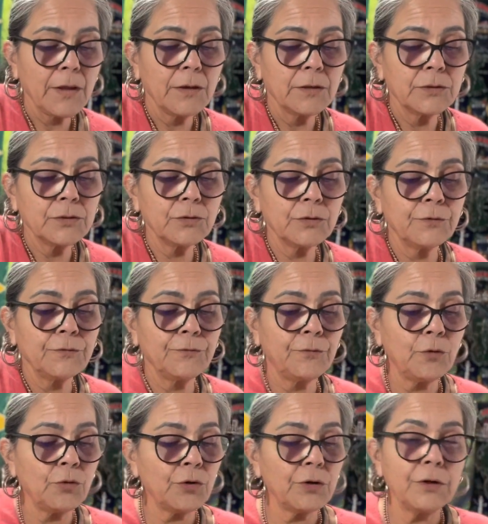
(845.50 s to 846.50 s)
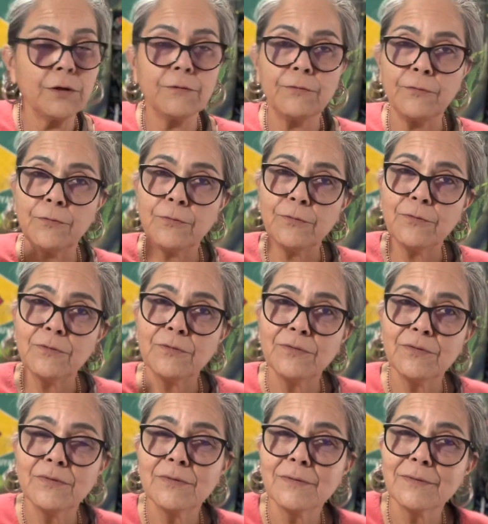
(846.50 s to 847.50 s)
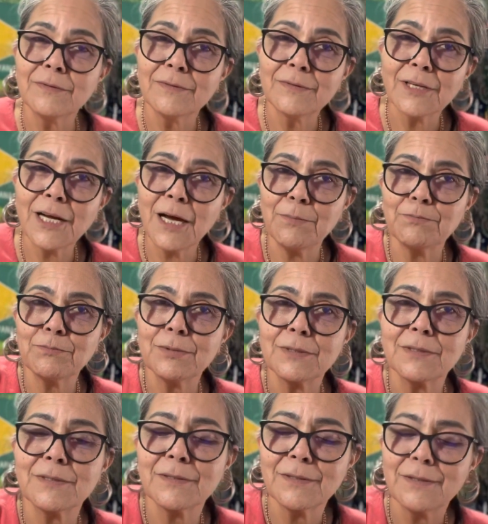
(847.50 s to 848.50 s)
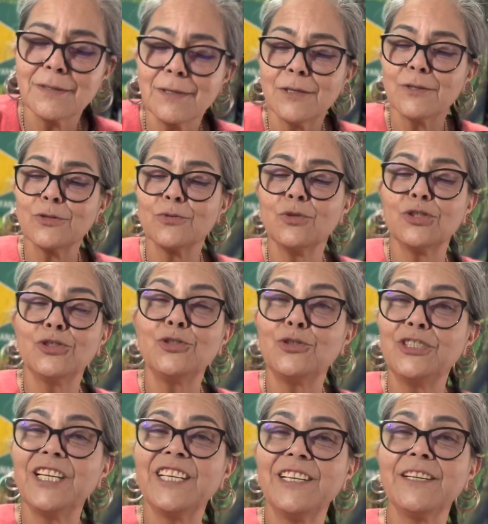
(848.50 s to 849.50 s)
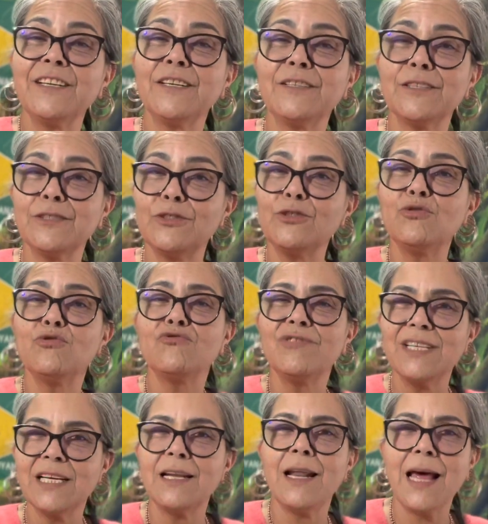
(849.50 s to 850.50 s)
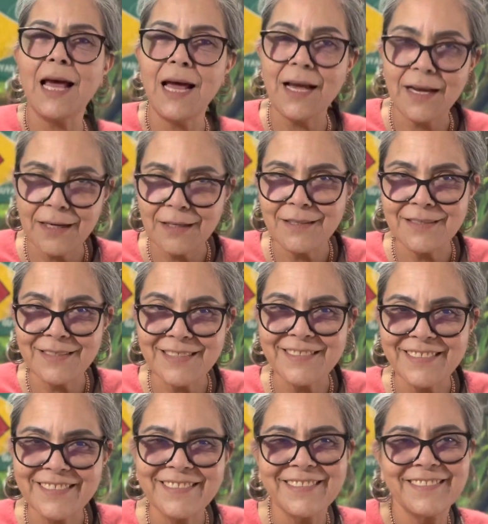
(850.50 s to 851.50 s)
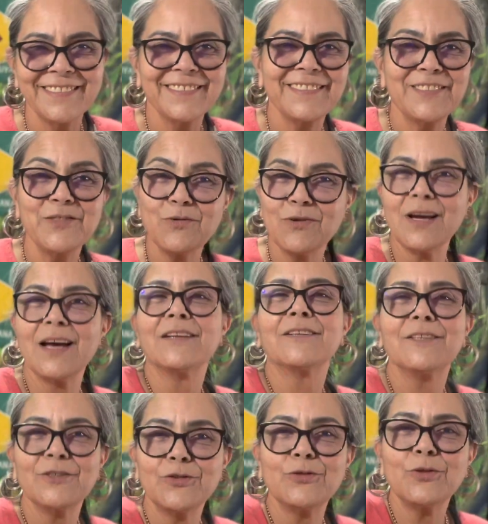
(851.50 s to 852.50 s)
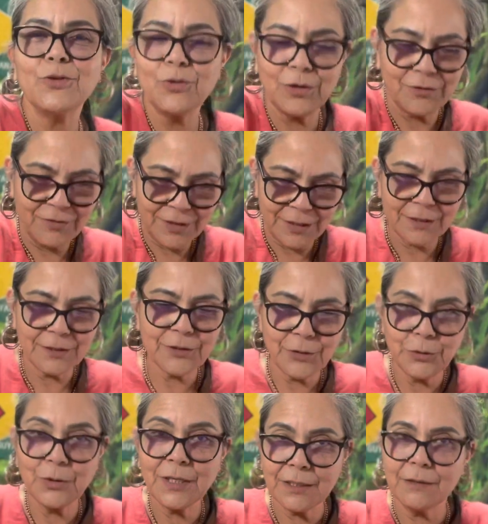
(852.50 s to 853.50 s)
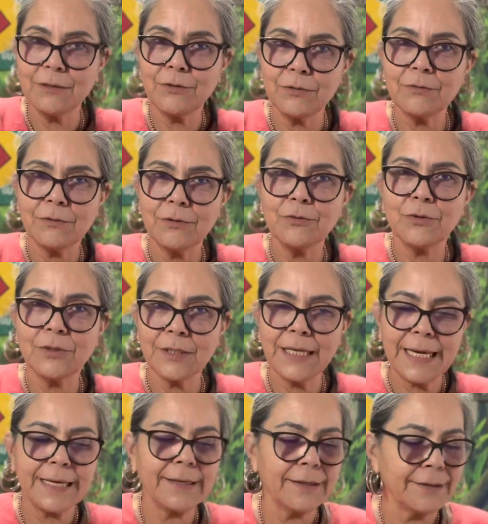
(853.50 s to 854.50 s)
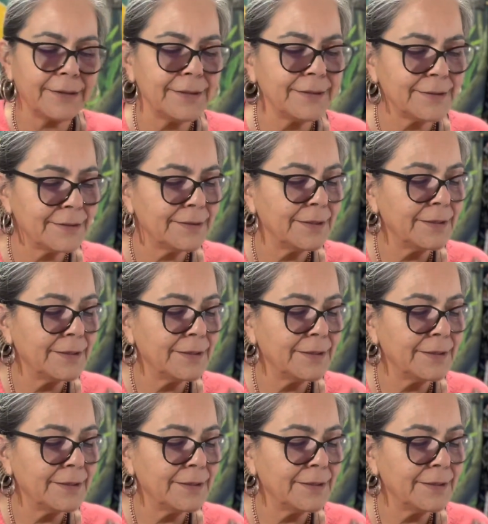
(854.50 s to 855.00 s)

So the Four of Cups. So once you take care of this, you realize you got control of it, or you got you, you can handle this.